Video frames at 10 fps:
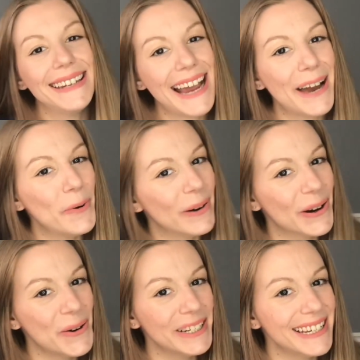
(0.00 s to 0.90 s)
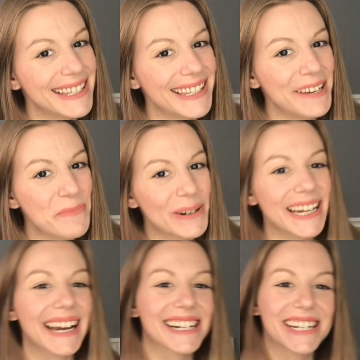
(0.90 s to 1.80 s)
Now we're going to sun
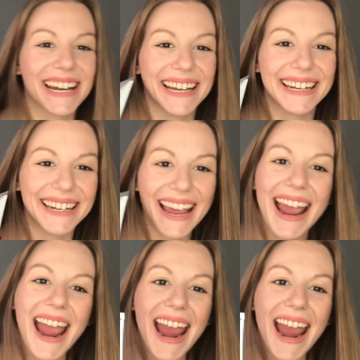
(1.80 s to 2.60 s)
protection,